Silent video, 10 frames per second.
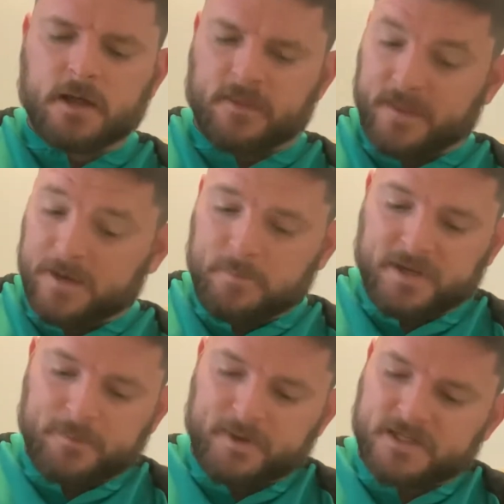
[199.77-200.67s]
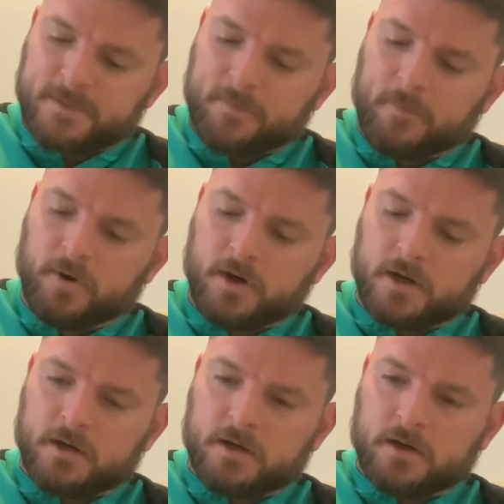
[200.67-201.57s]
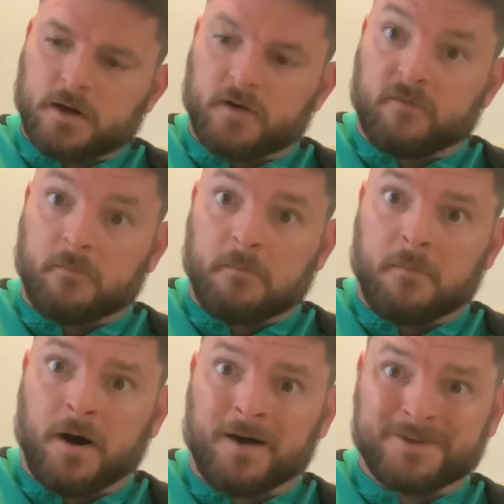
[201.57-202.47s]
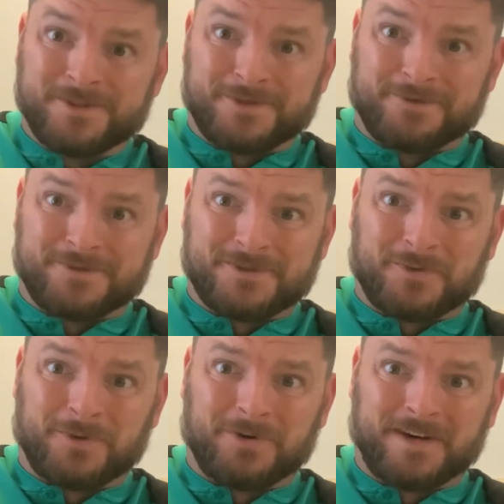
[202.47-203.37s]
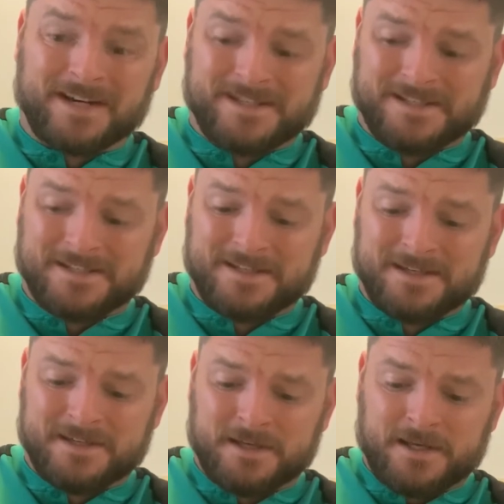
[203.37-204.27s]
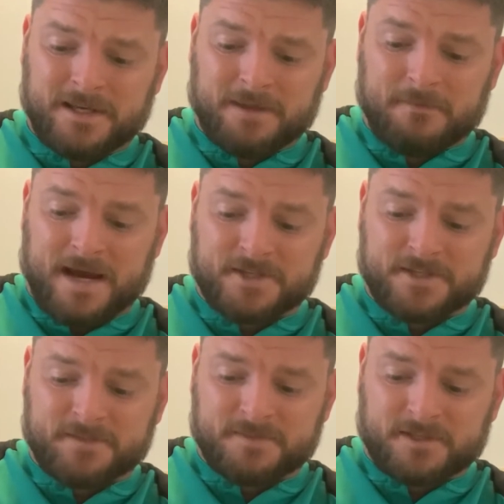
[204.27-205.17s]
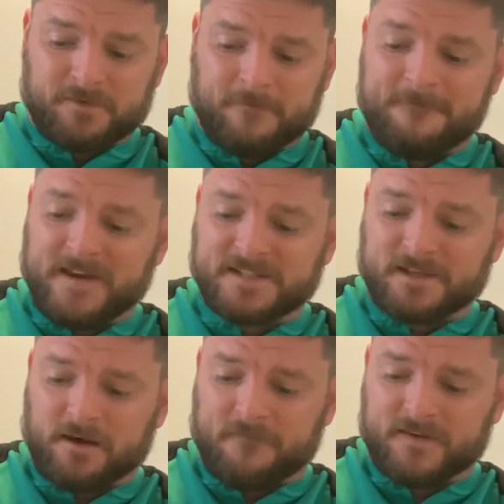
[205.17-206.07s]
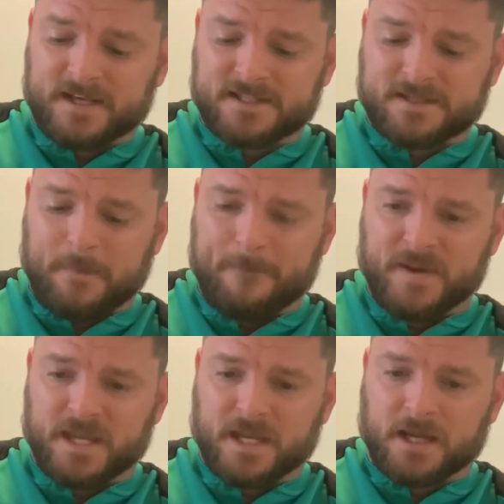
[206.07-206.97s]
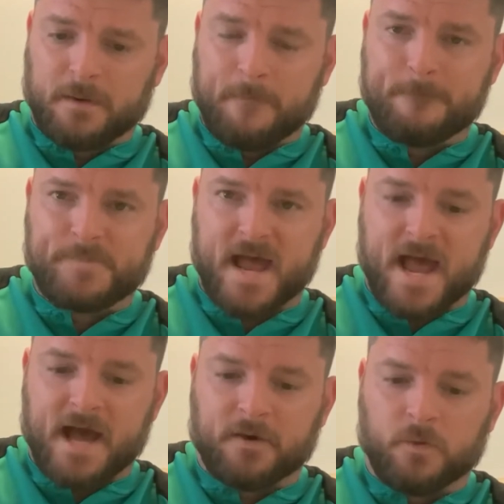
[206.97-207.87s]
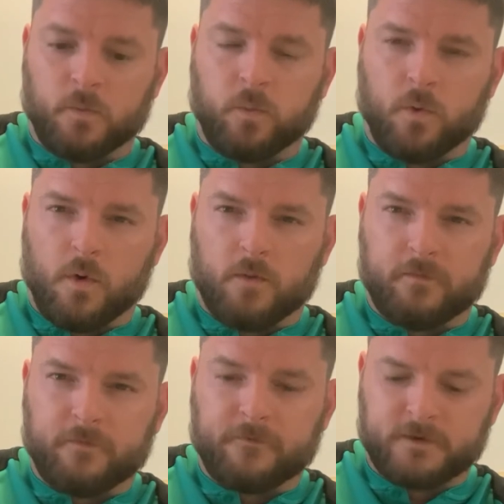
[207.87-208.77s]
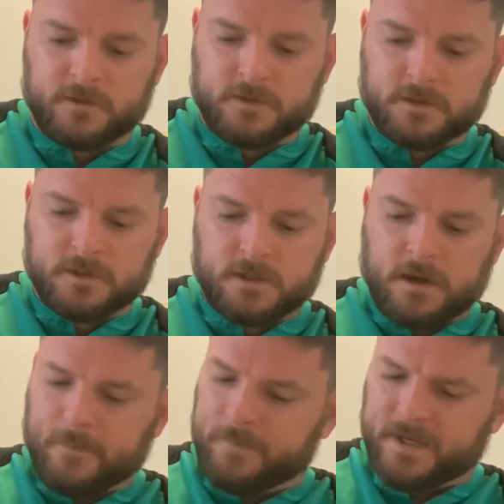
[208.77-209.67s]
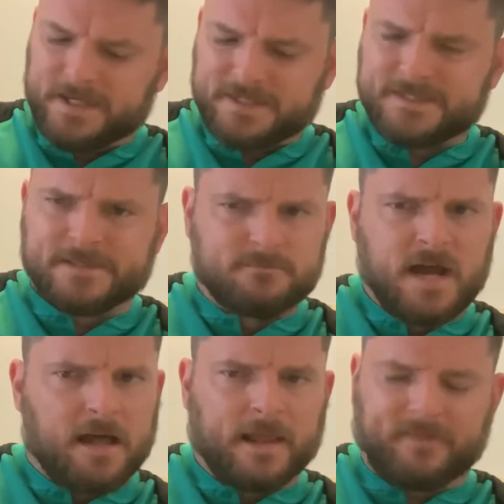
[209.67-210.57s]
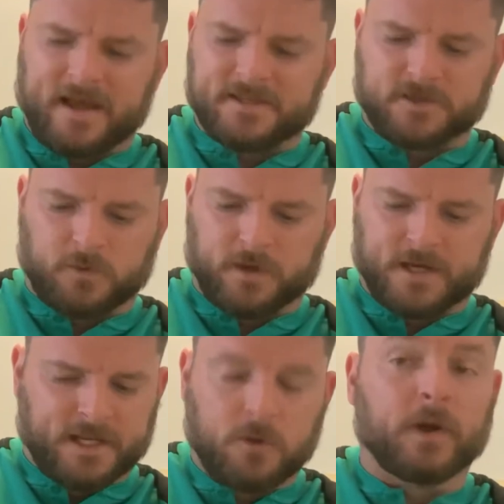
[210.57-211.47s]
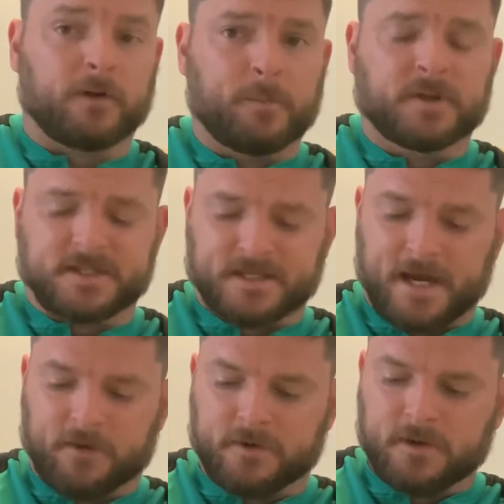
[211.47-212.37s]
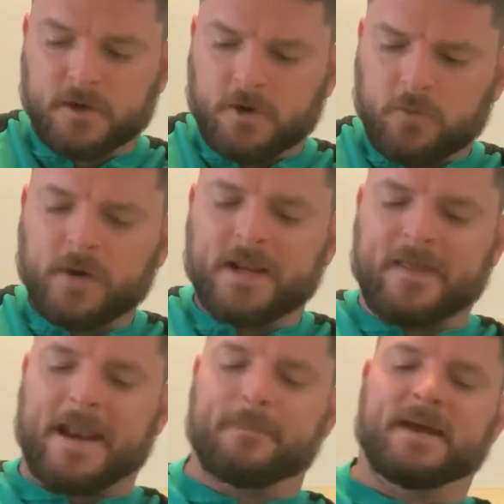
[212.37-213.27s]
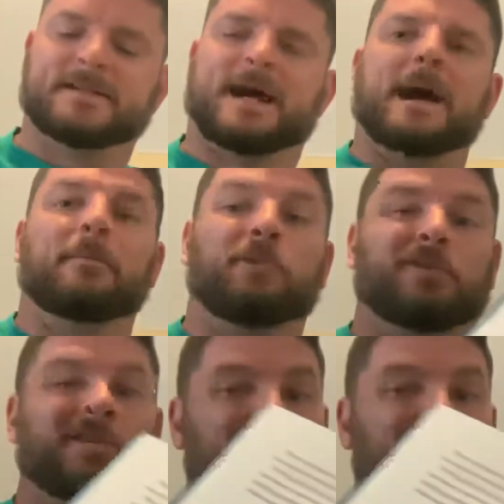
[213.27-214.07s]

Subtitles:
Then Pete picks up a book of monster stories. He imagines himself facing off against a big, bad wolf. Pete does not like that story and he quickly puts it down. Reading that at bedtime would